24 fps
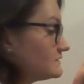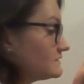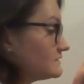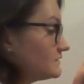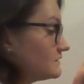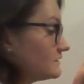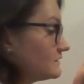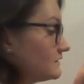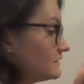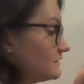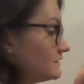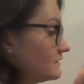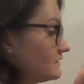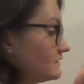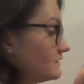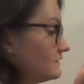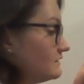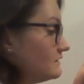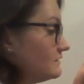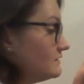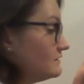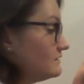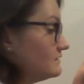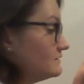
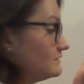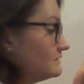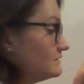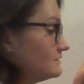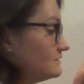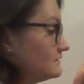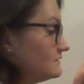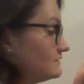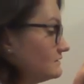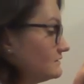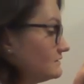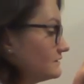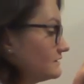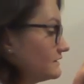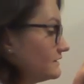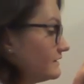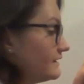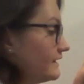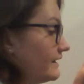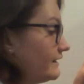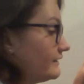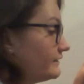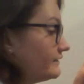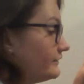Circle,
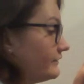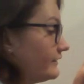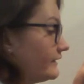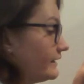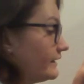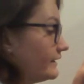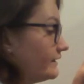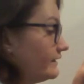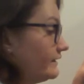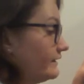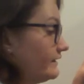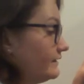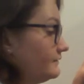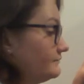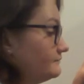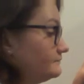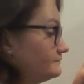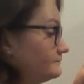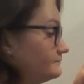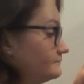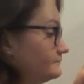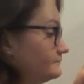coloring it in.